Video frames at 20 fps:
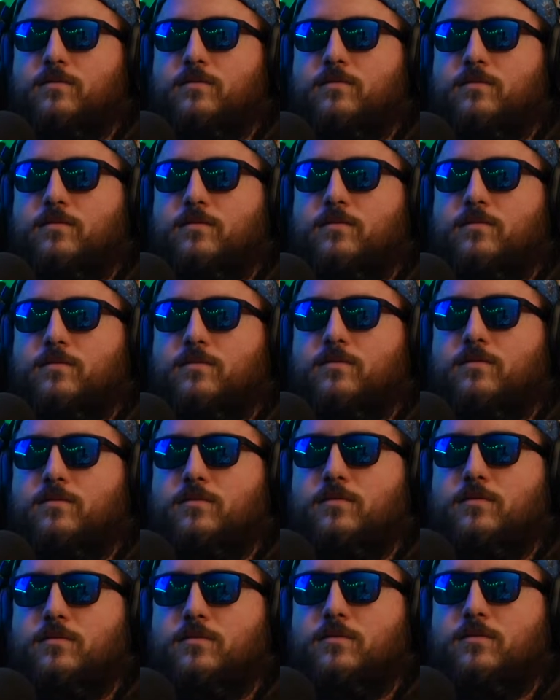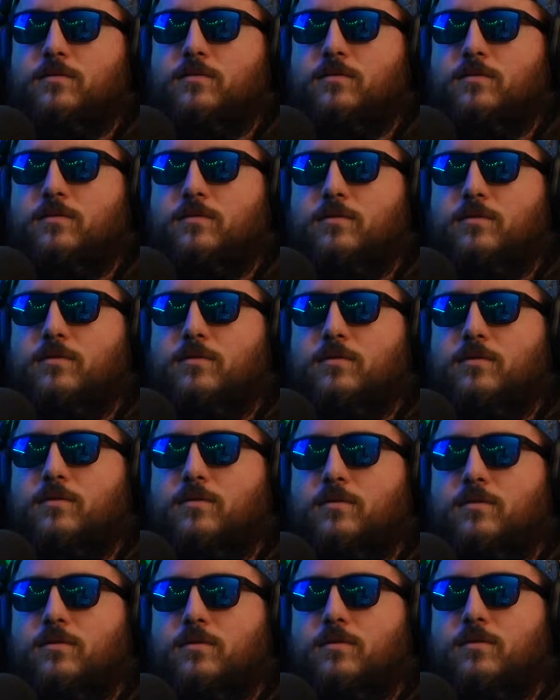when he comes out next season, it's going to
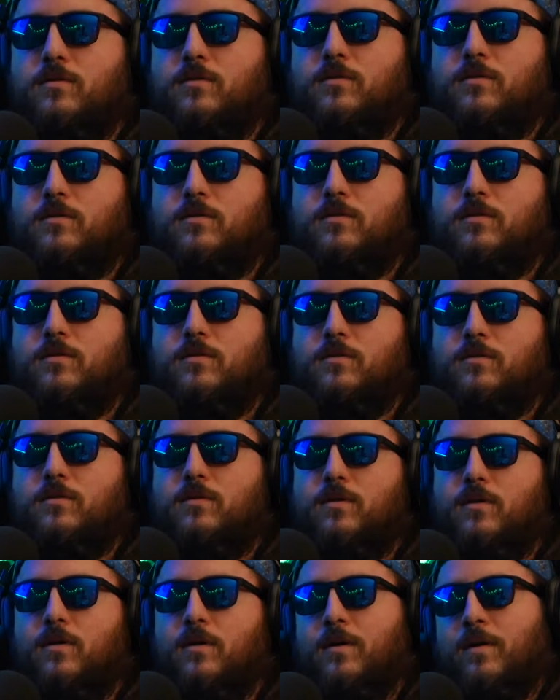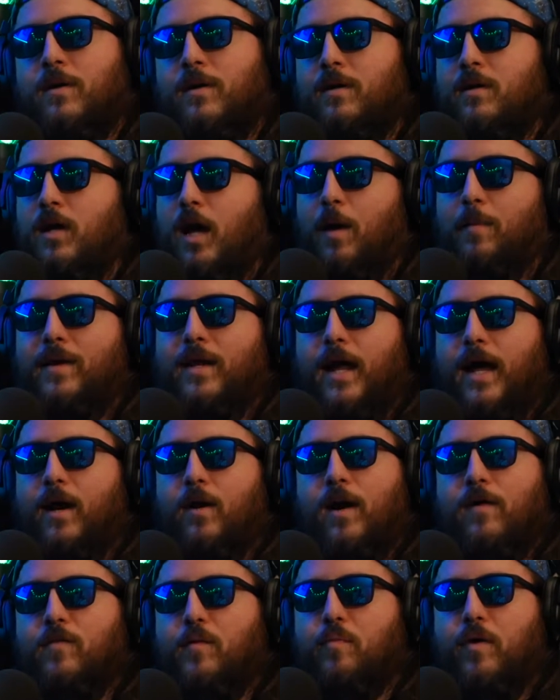be real. I mean, I don't
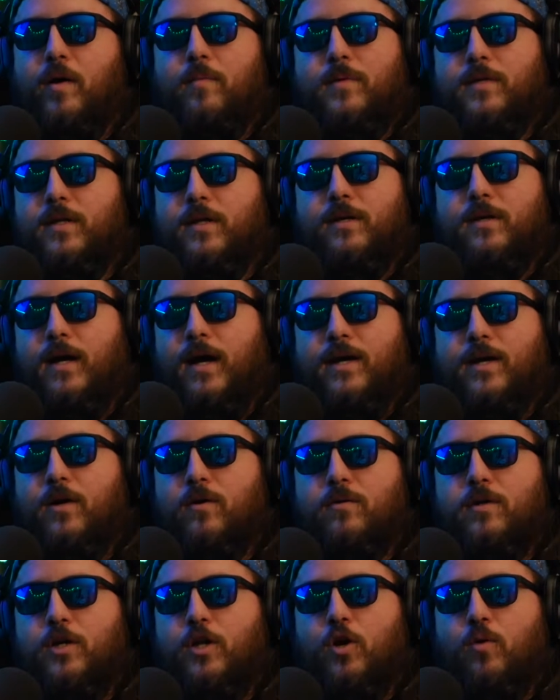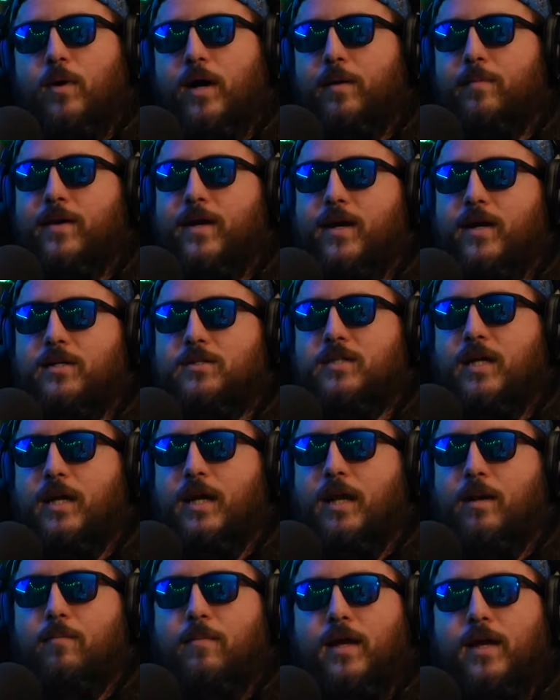have a problem with it. I don't. You know why? Because they
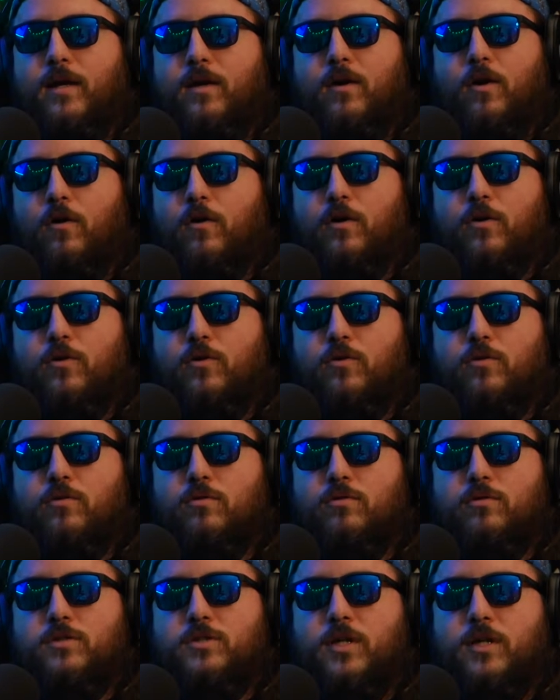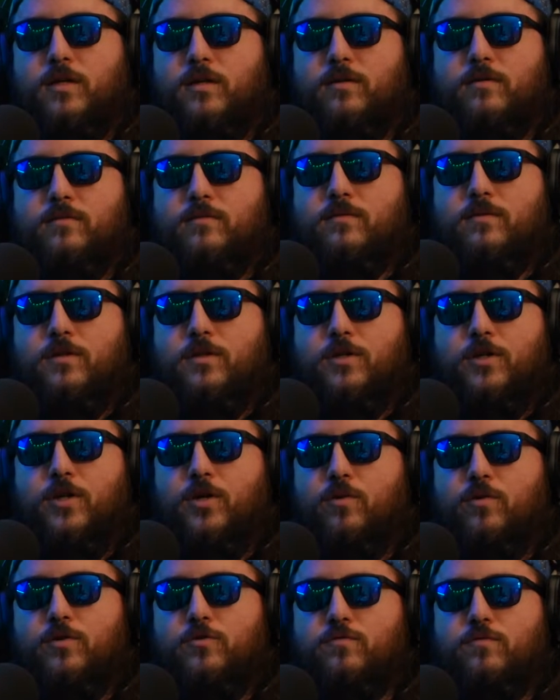didn't make articles and
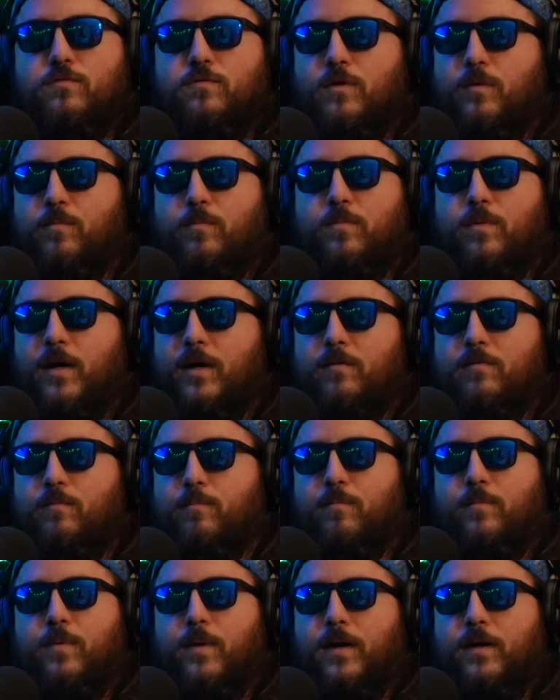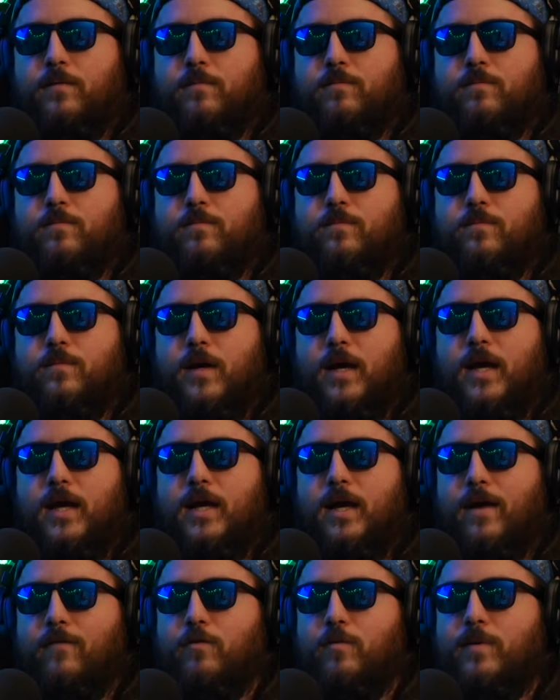huge, yeah. like, like,
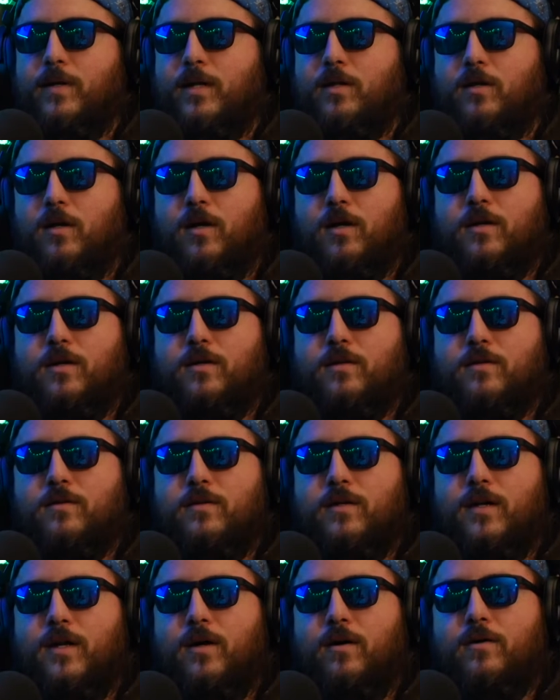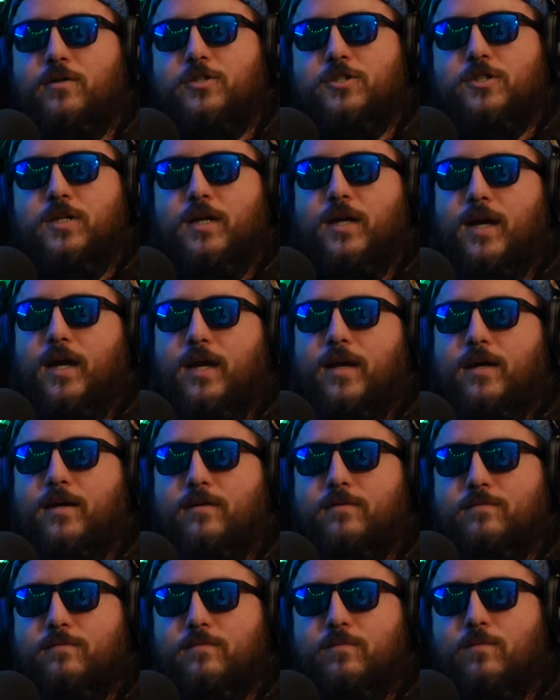hey, everybody, look. You know, it's just like,
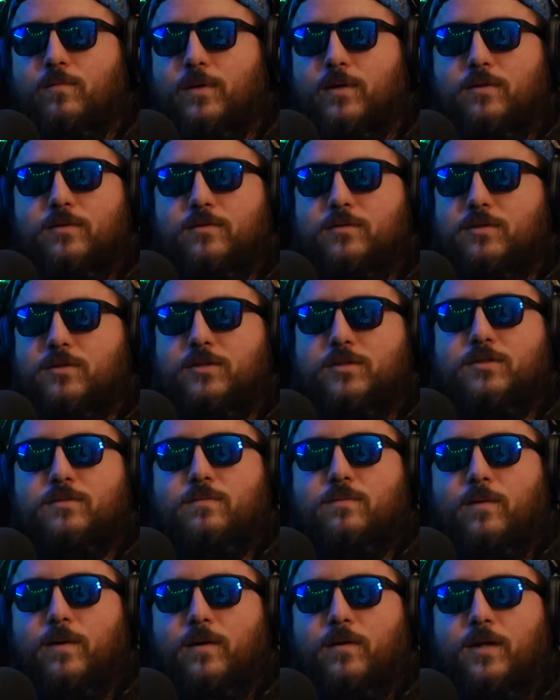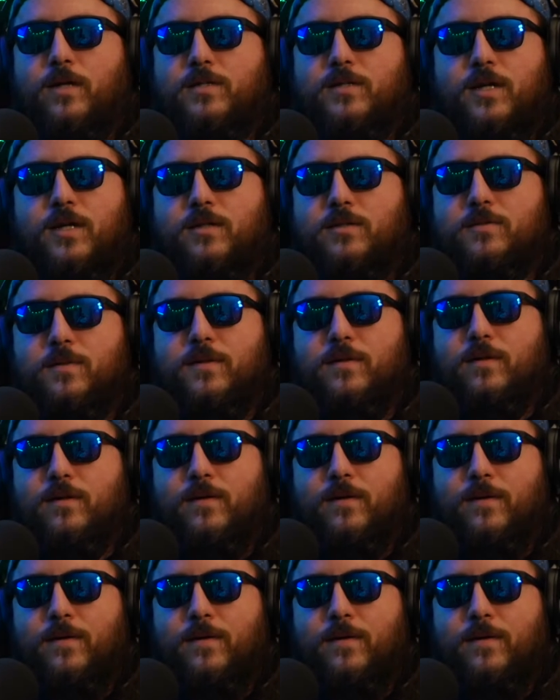hey, Will's Warlock's guys, man.